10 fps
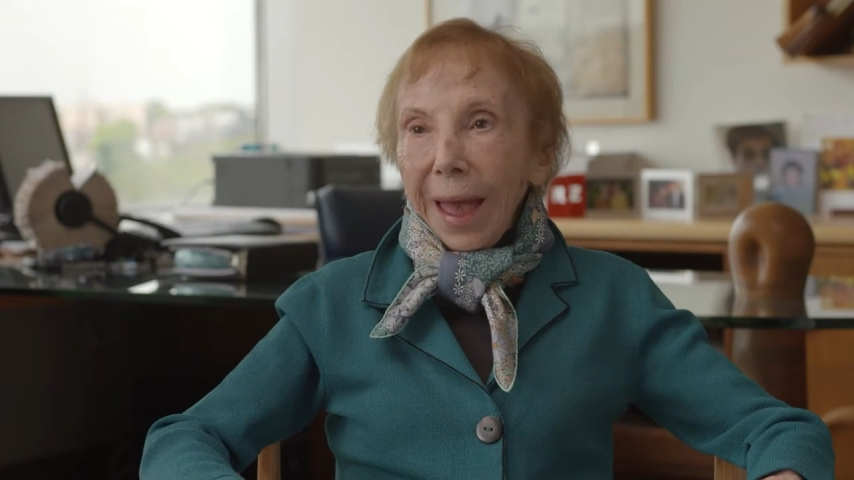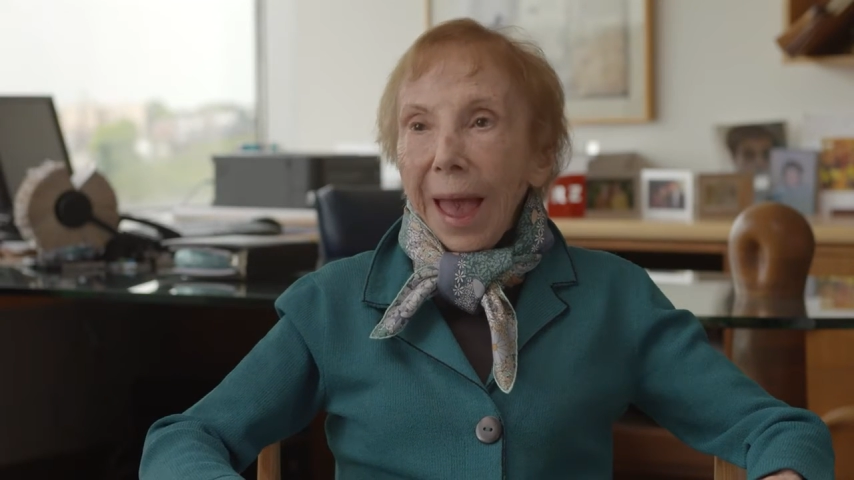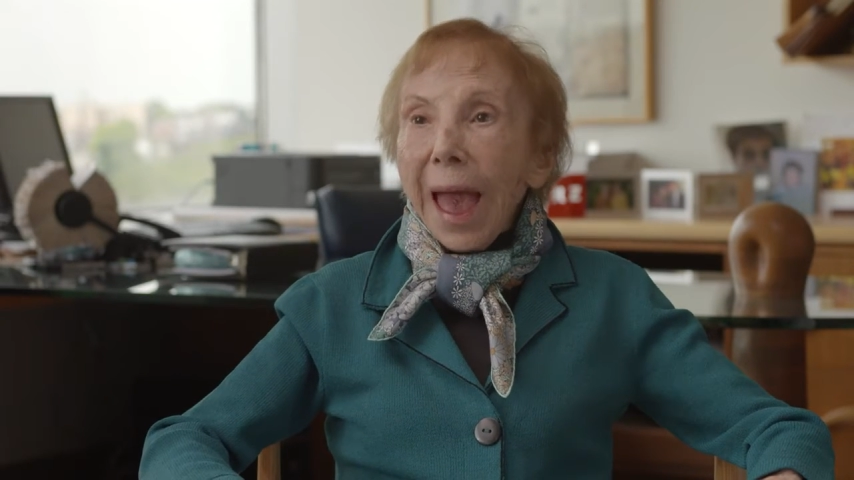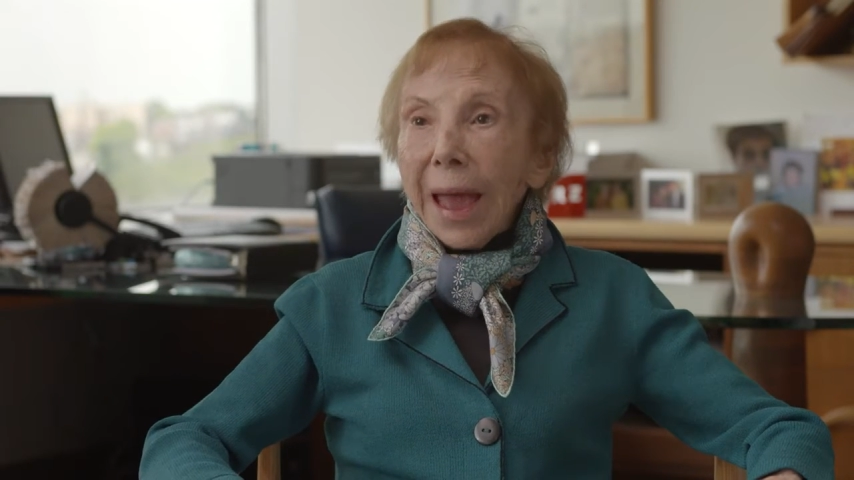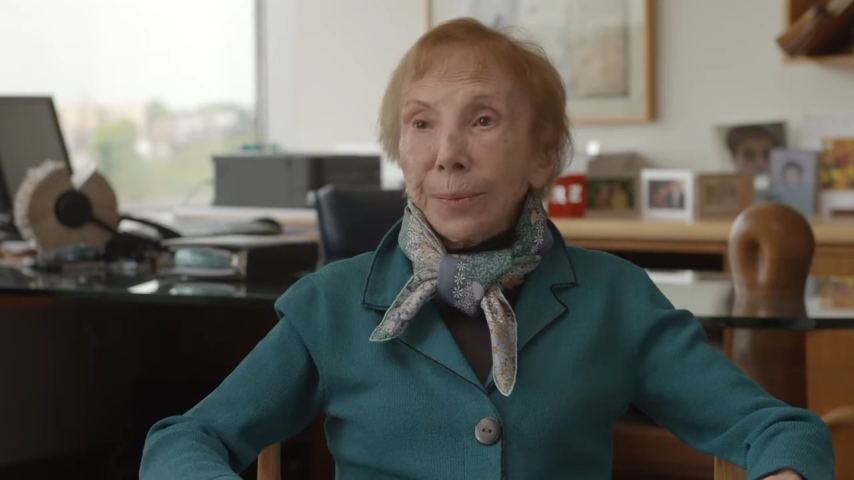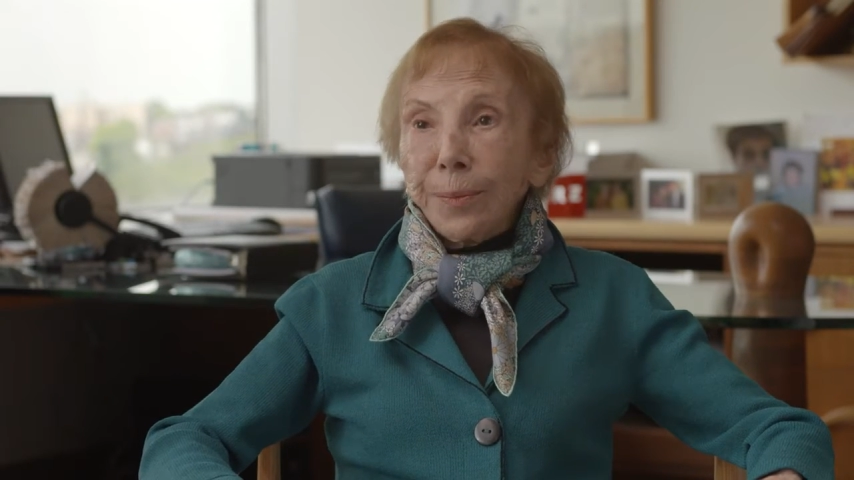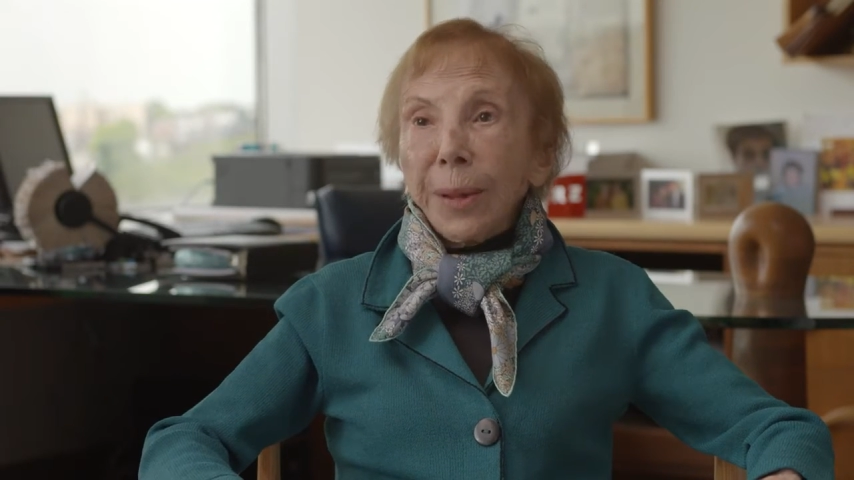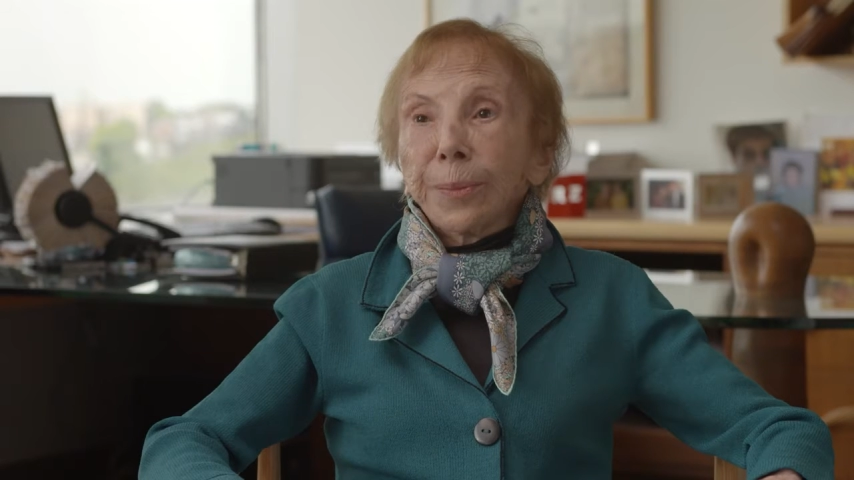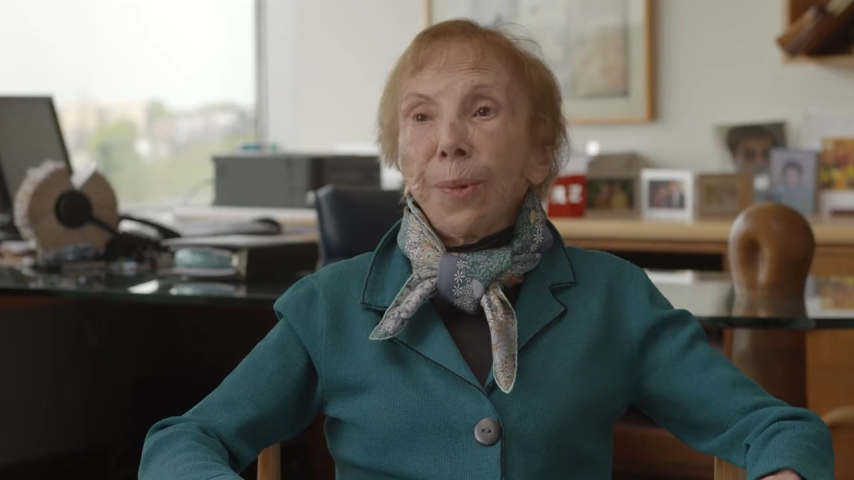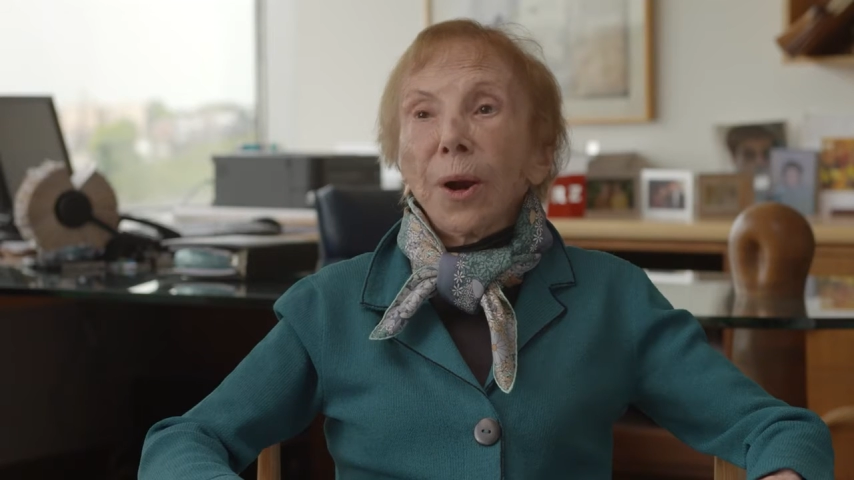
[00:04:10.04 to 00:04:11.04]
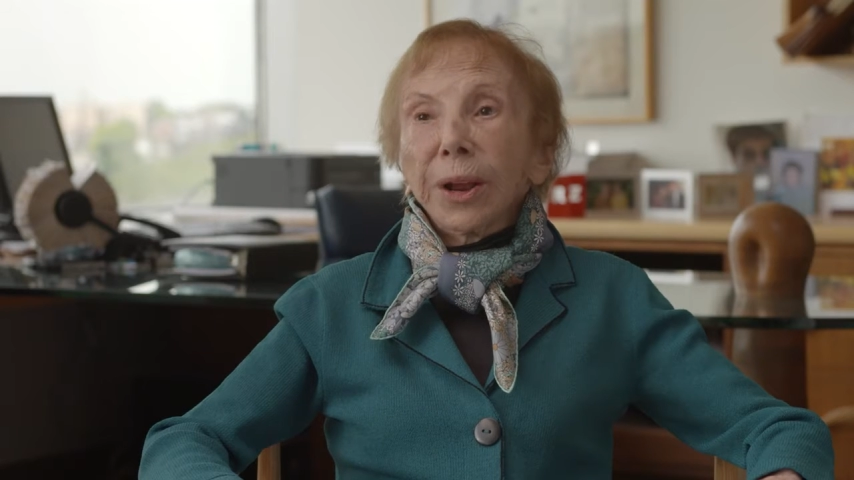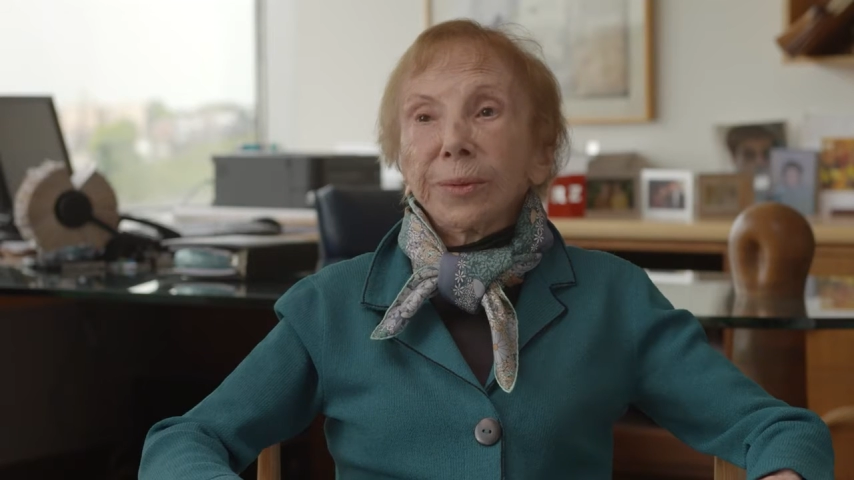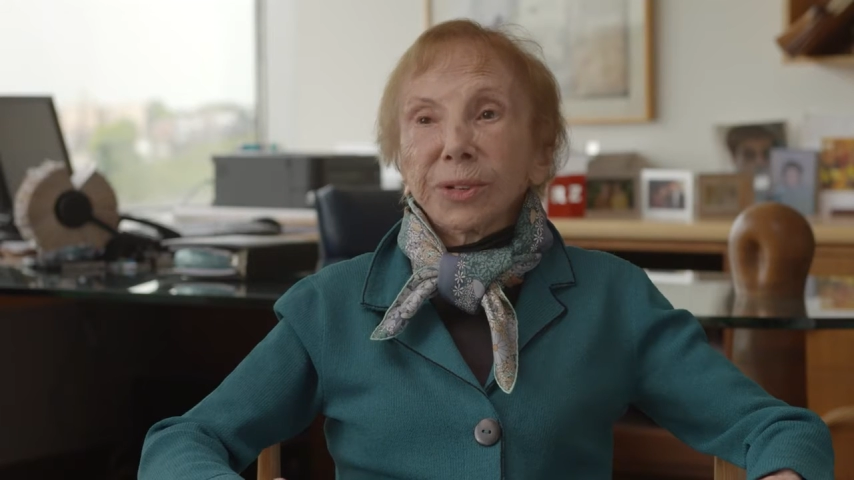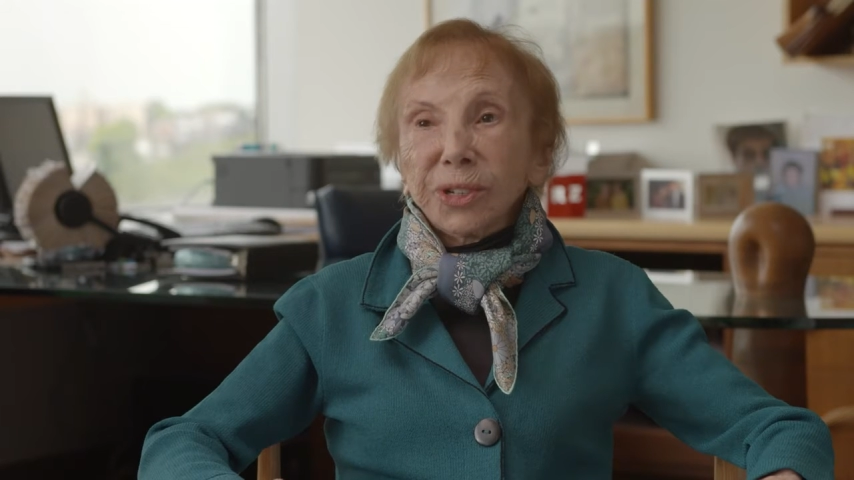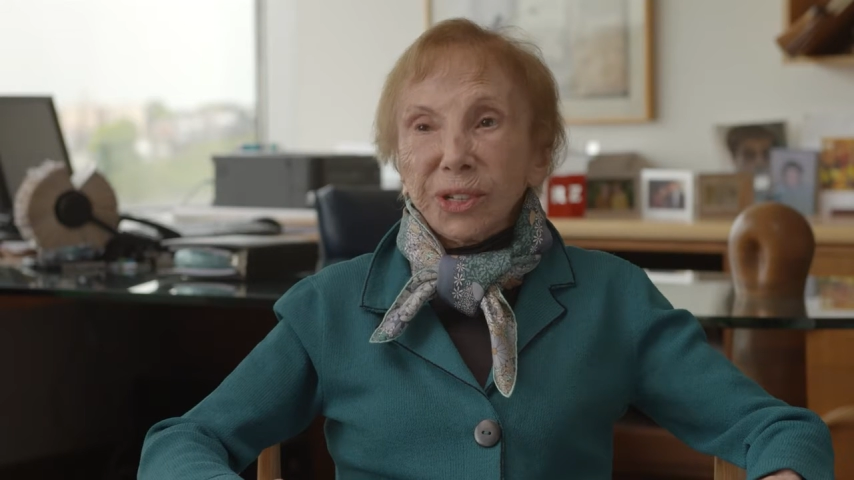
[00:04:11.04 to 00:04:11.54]
had a big party. It
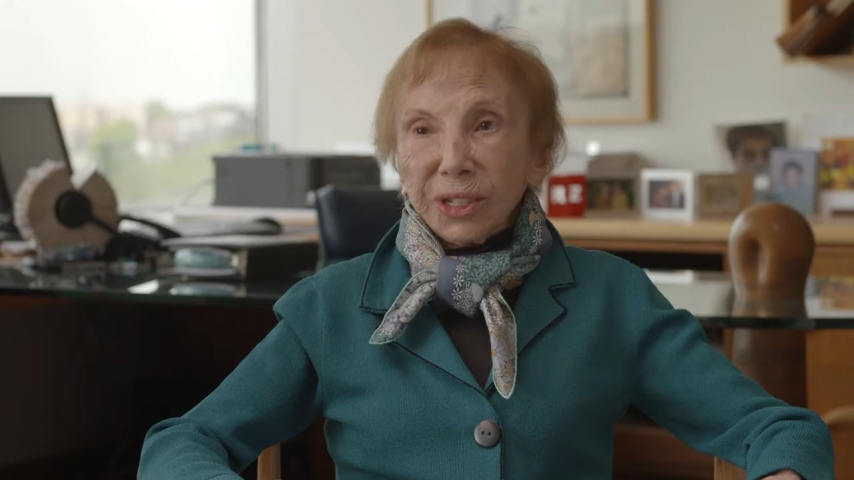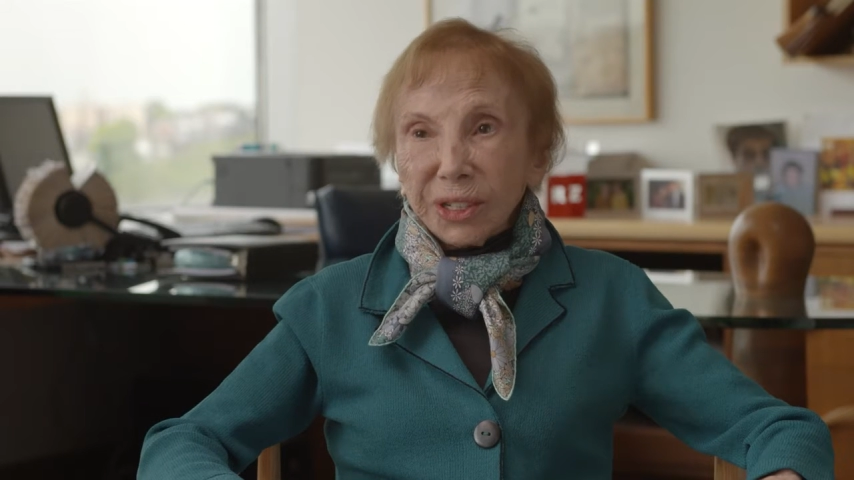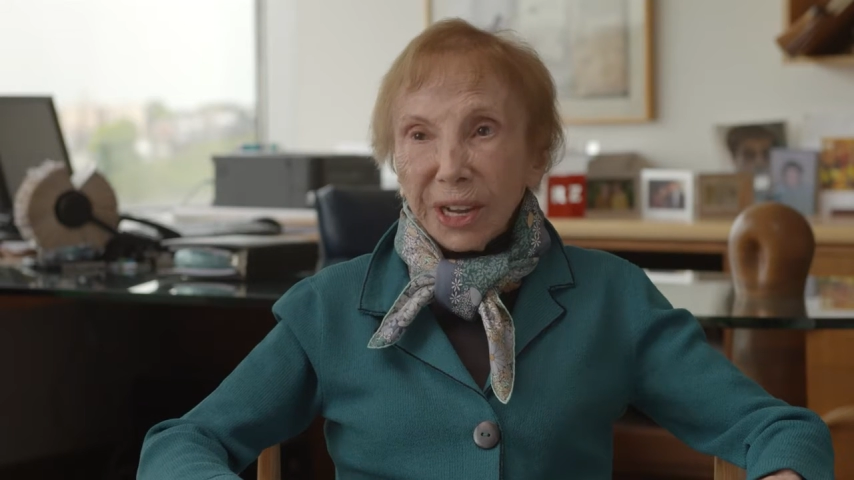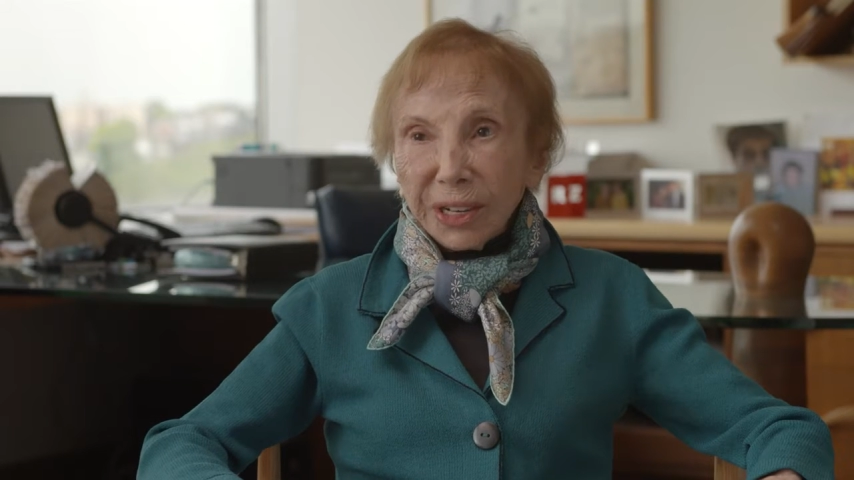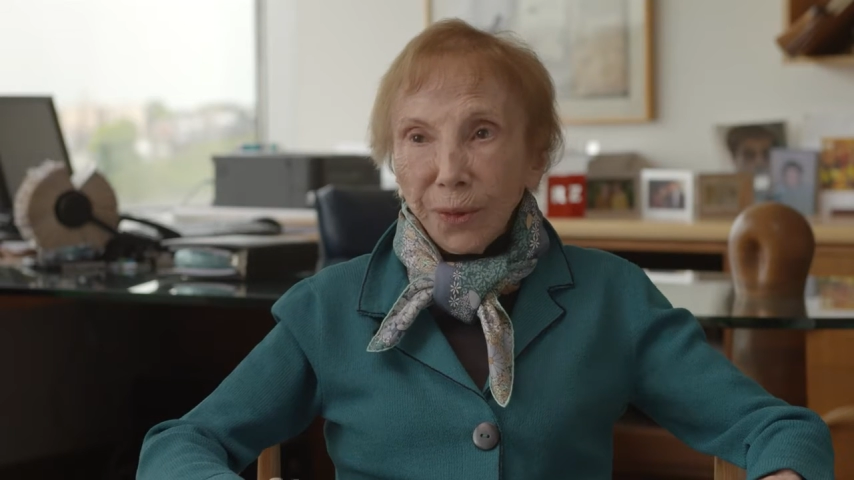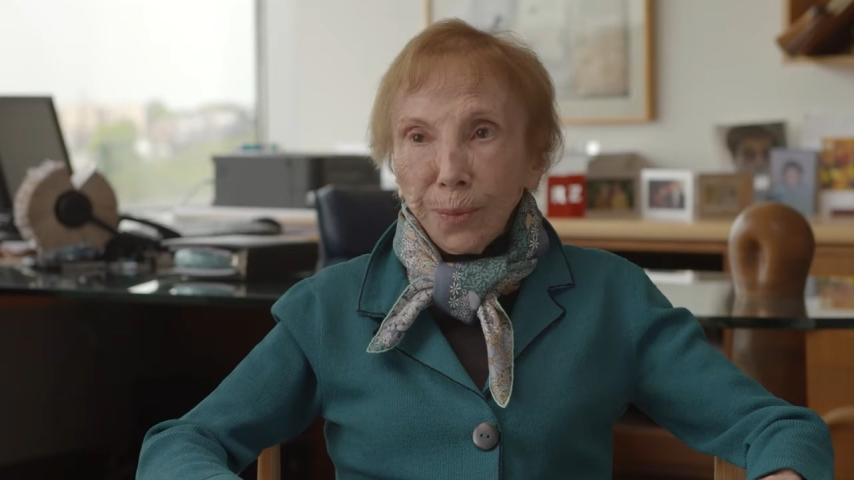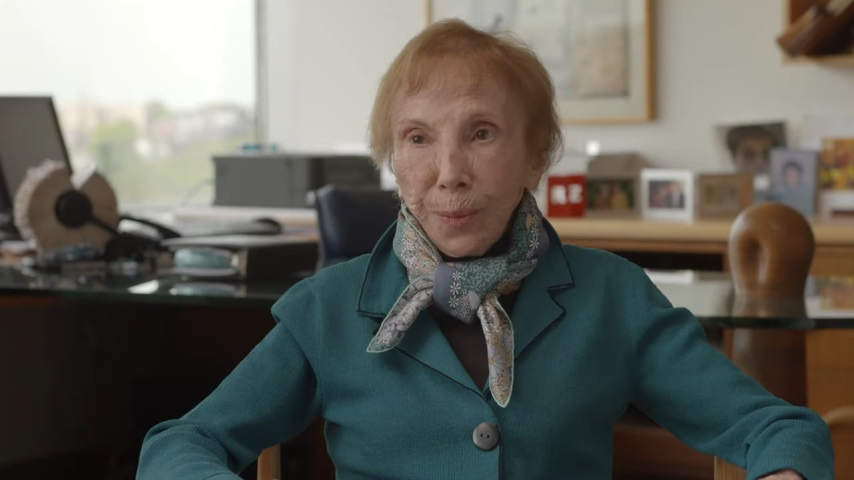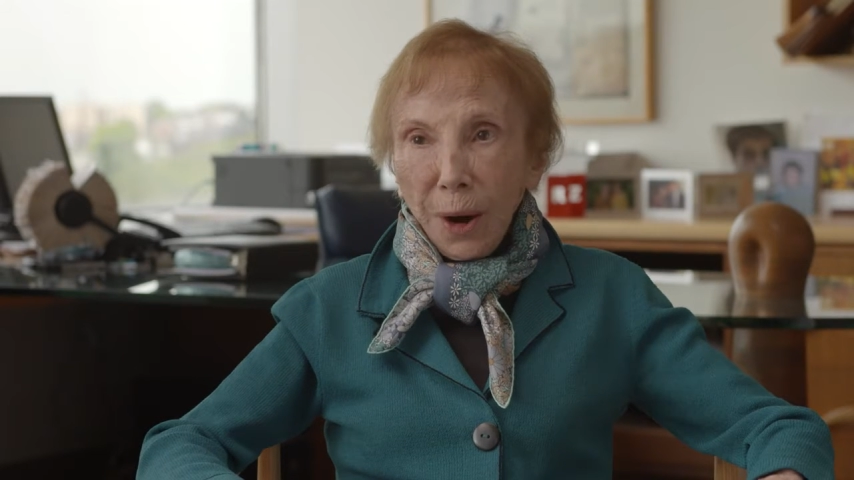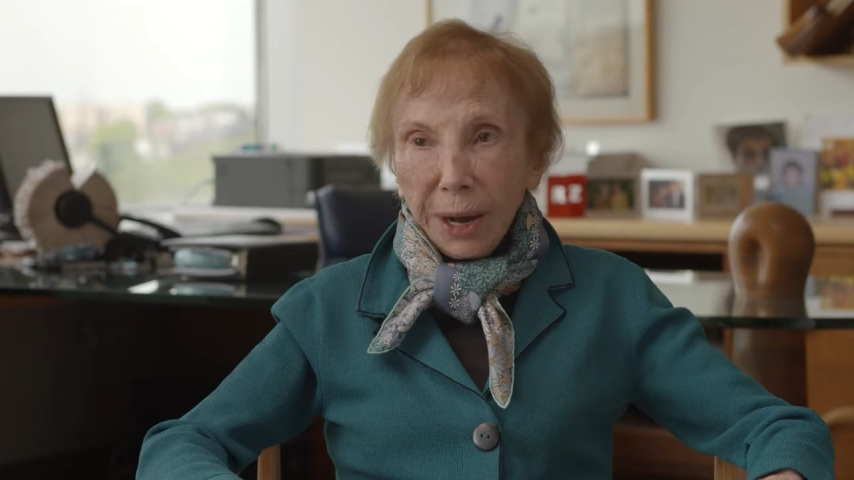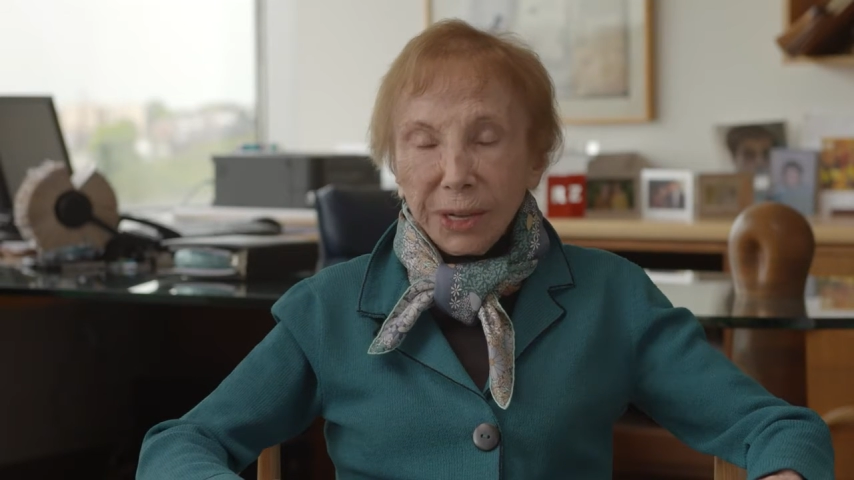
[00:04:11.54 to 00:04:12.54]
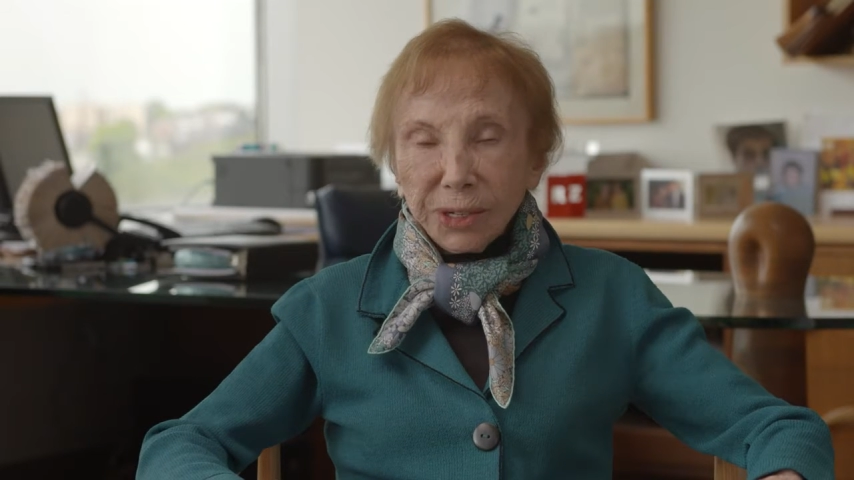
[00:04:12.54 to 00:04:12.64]
was a successful party.